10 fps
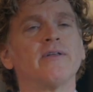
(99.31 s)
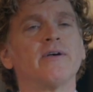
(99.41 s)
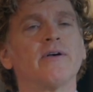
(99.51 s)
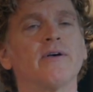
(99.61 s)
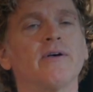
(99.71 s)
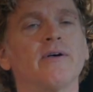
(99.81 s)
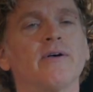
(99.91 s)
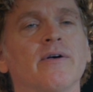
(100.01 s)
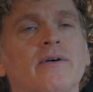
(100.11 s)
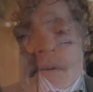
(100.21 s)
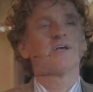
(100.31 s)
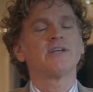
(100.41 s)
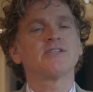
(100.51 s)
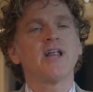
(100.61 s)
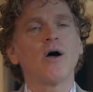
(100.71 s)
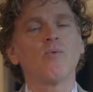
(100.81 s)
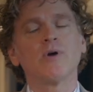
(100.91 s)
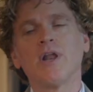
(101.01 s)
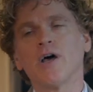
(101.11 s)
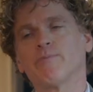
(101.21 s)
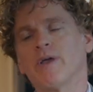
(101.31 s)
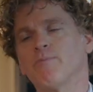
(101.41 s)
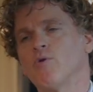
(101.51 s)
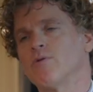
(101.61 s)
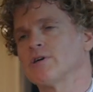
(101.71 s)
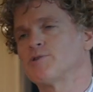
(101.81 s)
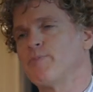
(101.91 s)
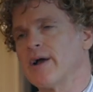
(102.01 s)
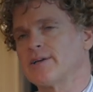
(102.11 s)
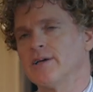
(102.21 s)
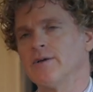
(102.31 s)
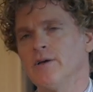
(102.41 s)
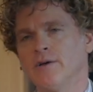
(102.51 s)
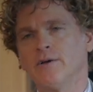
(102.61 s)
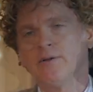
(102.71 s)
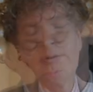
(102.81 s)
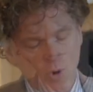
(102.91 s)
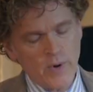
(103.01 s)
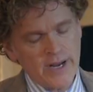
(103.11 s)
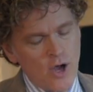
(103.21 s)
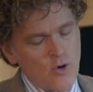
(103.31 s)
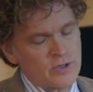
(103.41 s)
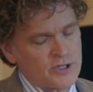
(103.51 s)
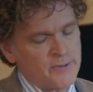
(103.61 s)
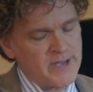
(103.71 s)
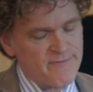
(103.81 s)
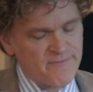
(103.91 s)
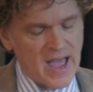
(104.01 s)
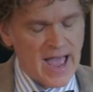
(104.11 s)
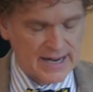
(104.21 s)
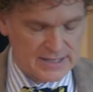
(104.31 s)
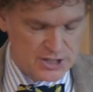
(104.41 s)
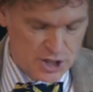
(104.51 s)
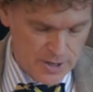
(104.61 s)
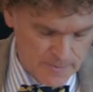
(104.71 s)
Mm-hmm. That's not what a lot of people were expecting, but we know it to be a fact.